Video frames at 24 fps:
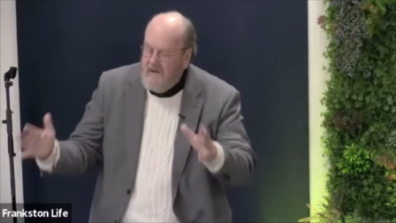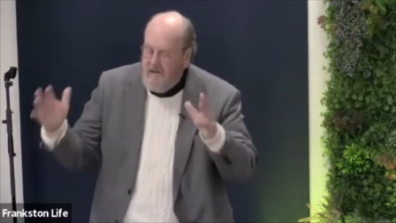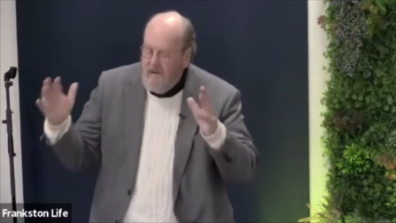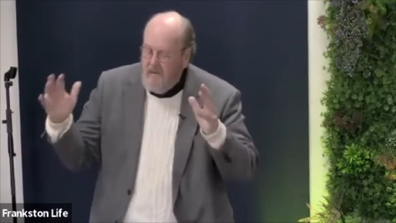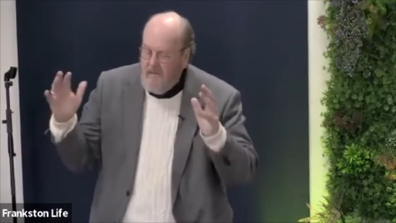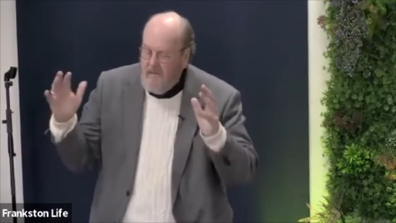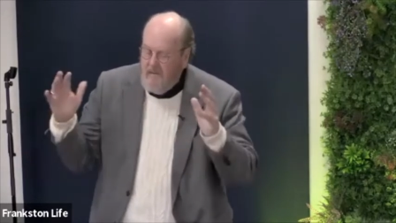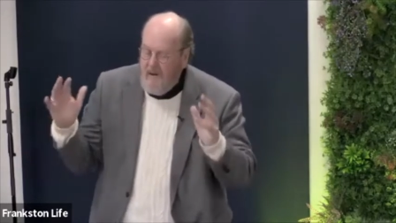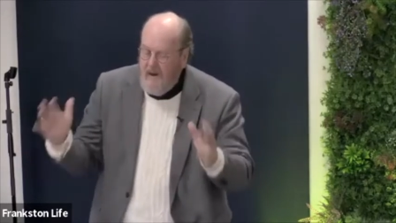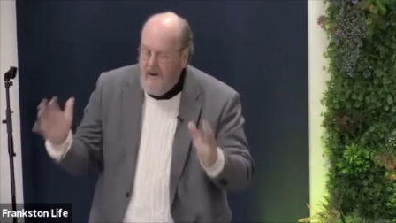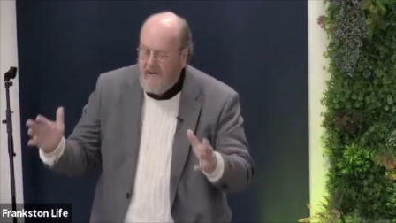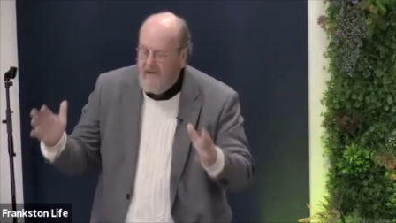
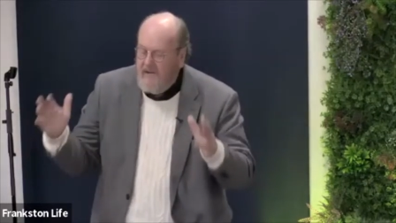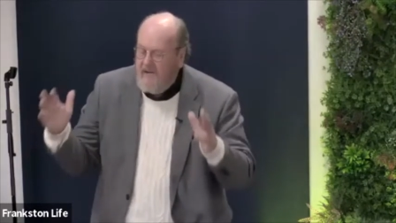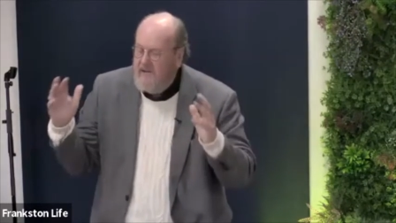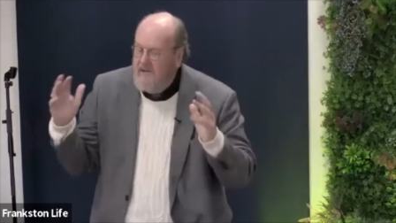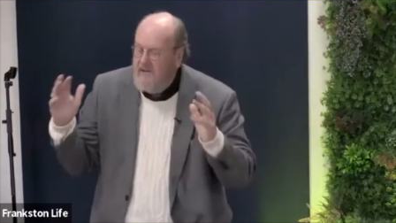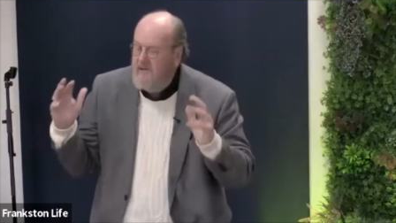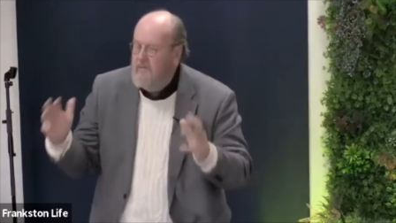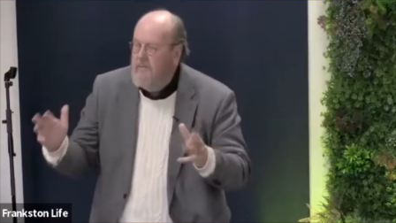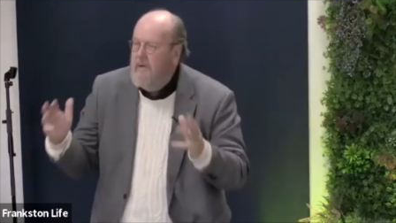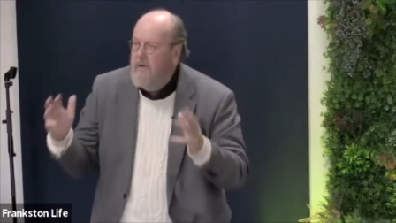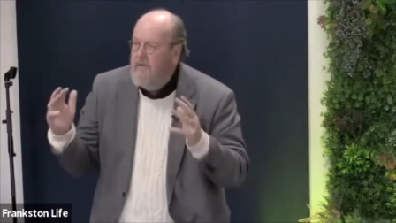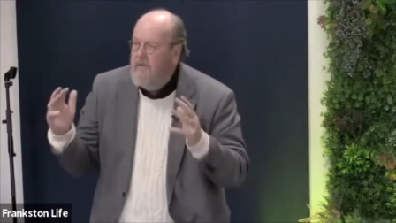about a
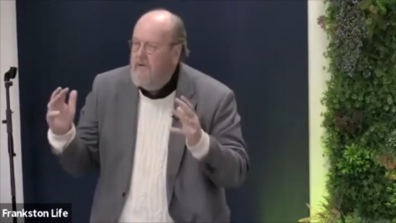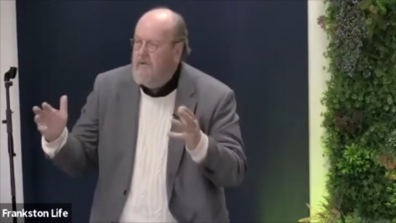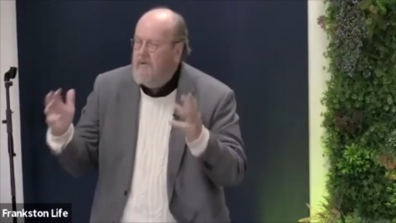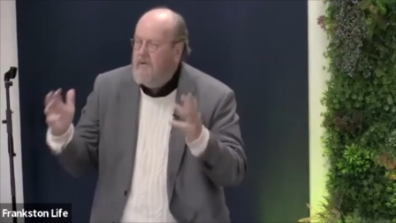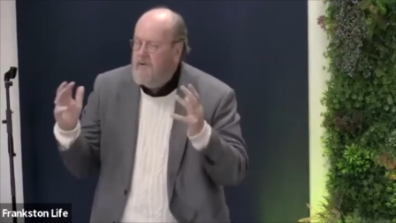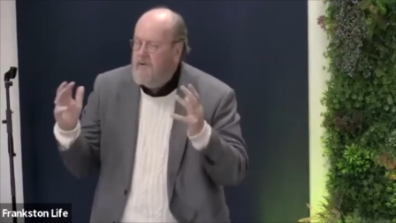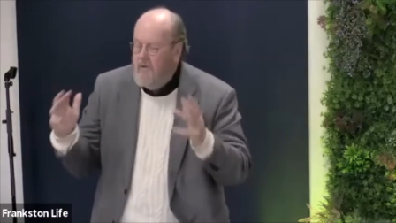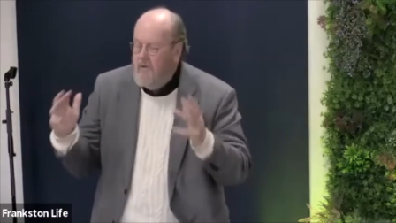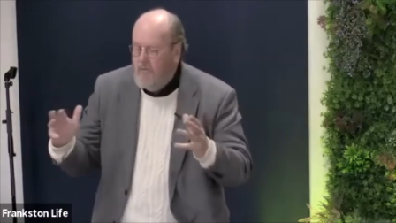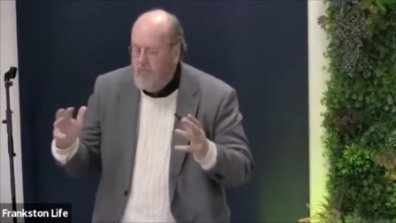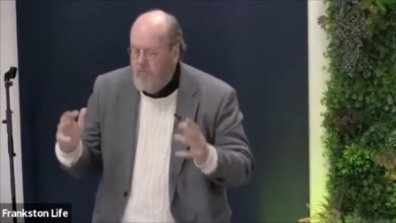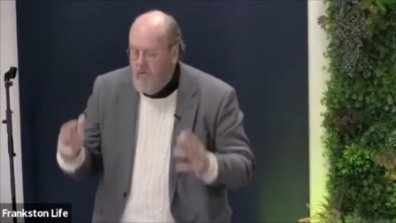
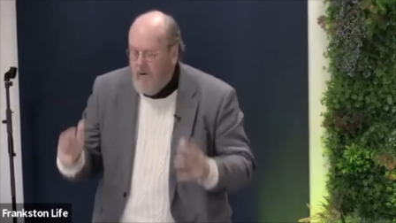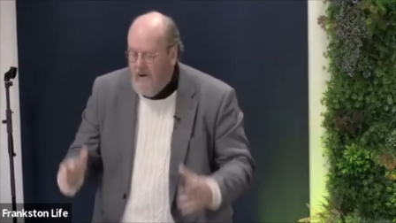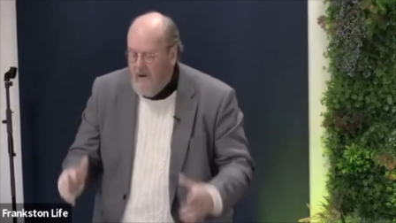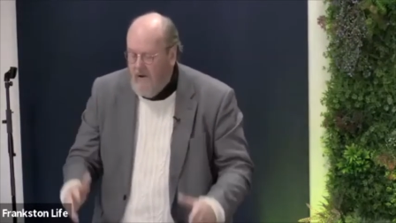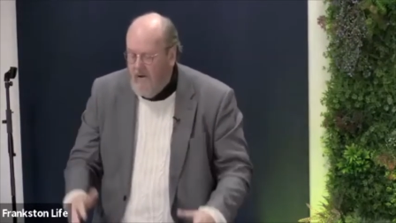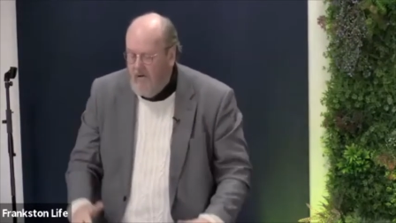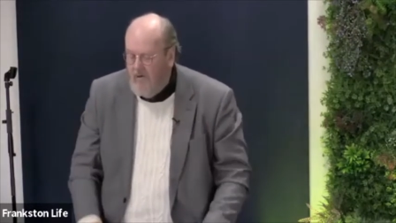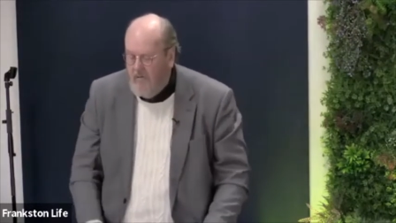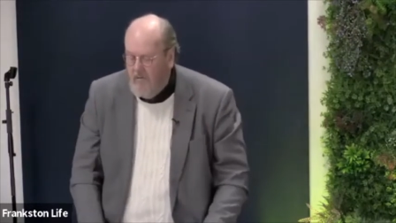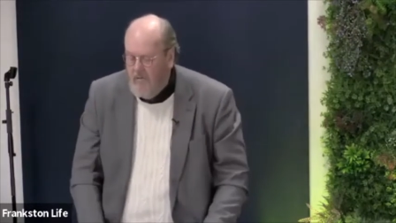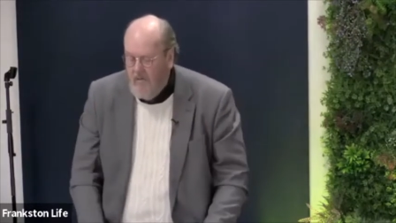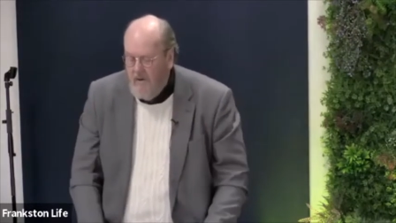spiritual
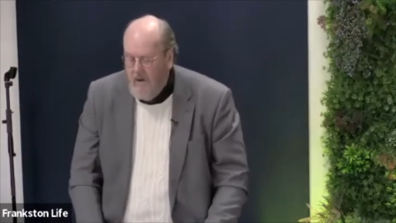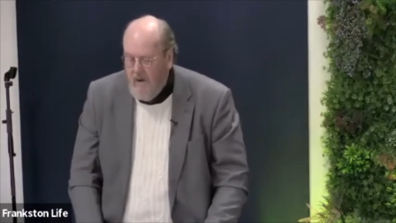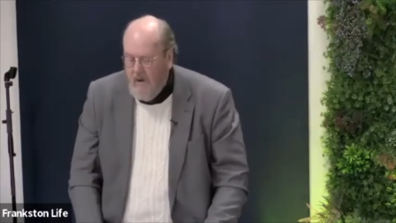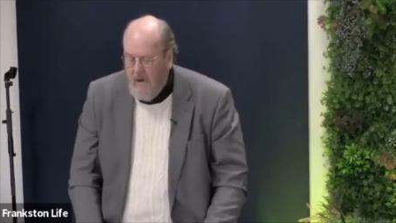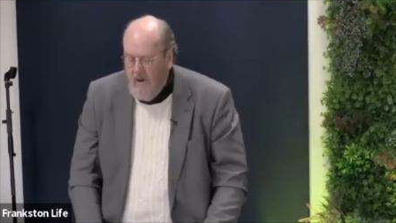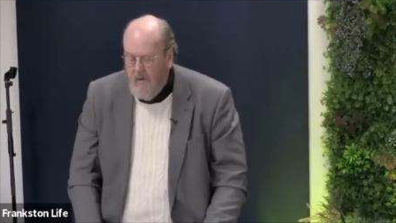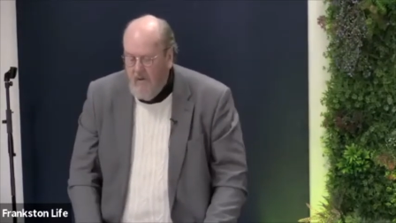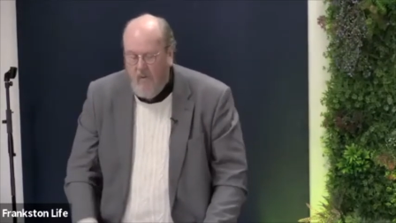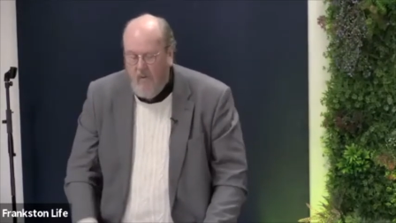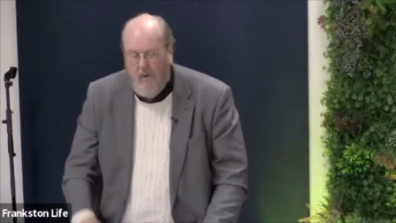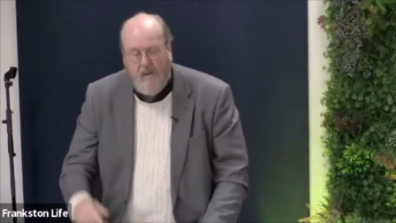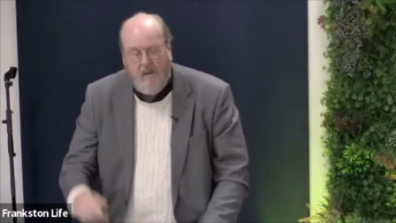realm
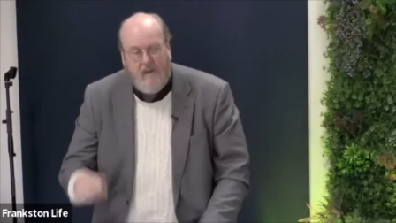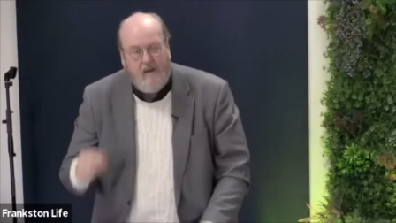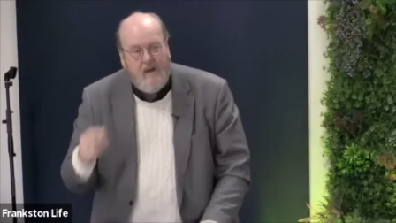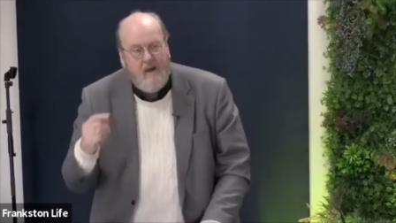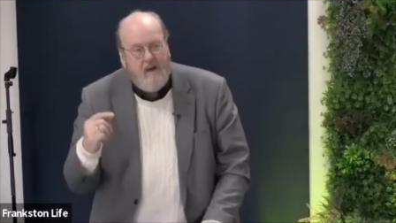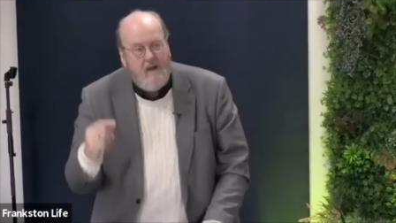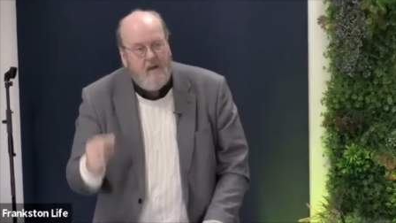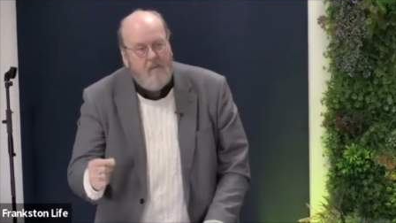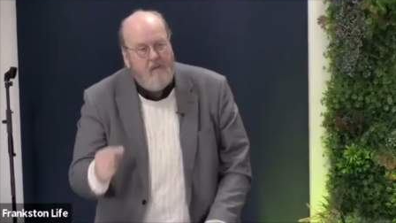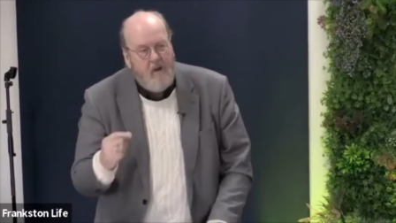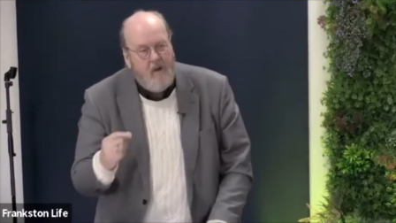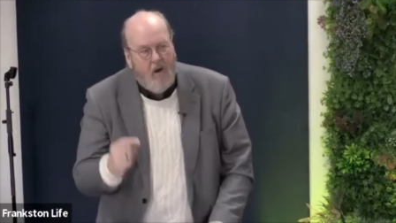where the
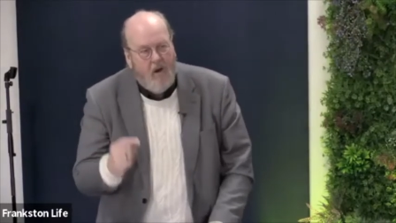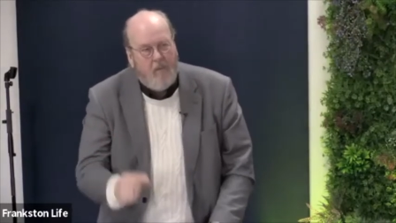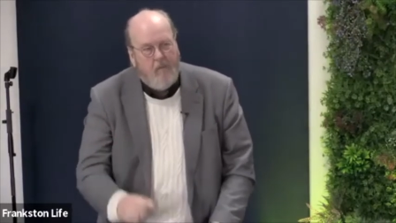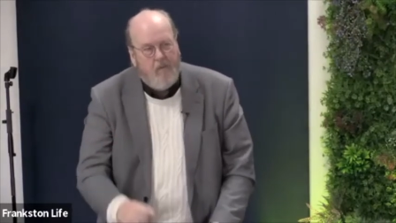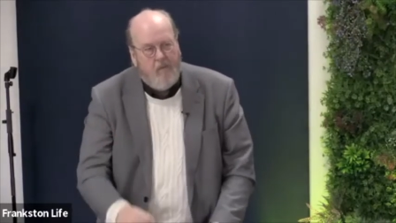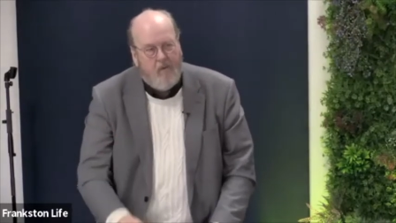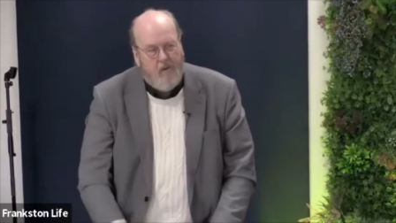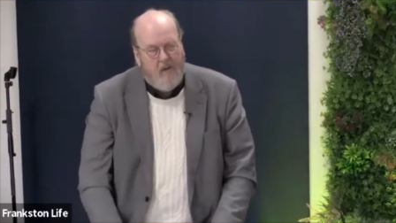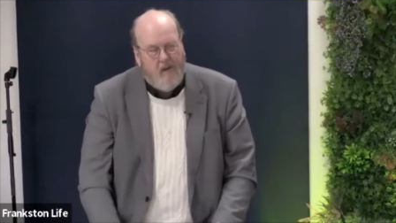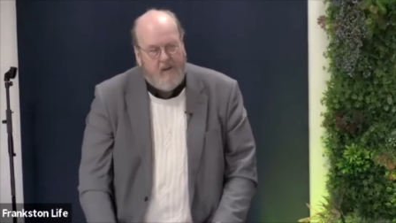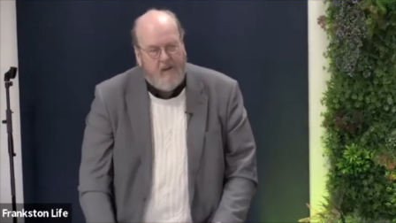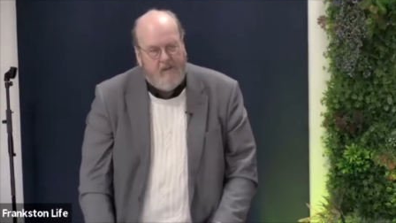enemy
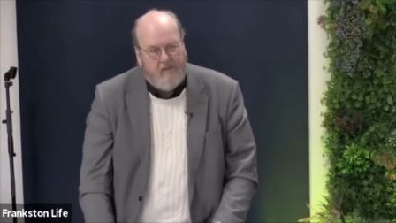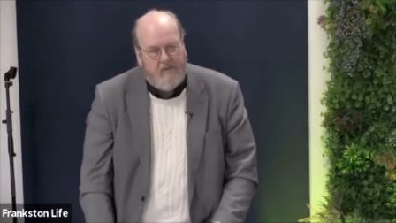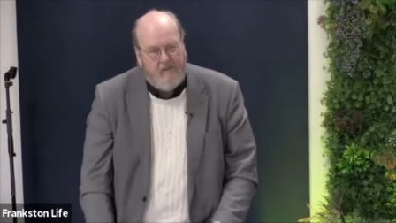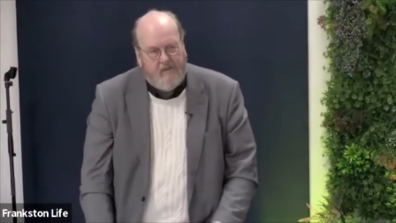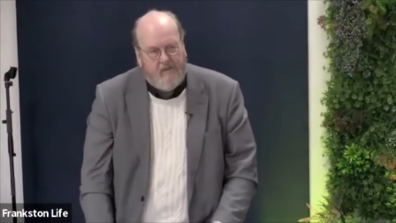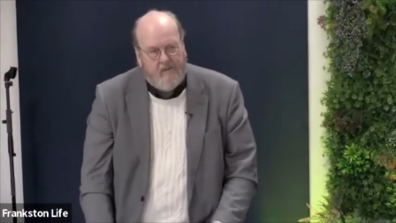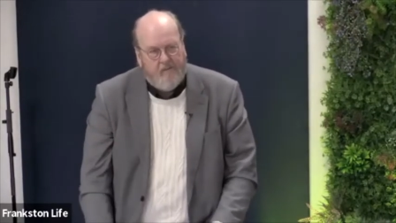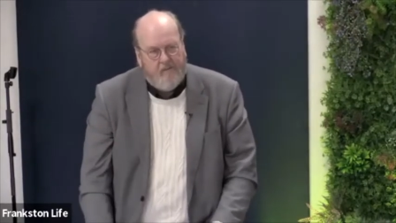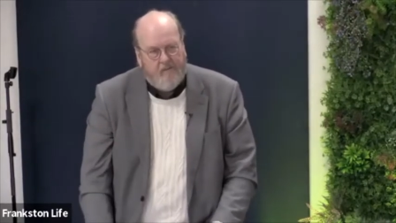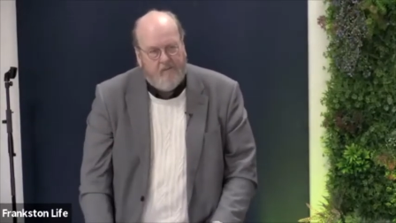operates.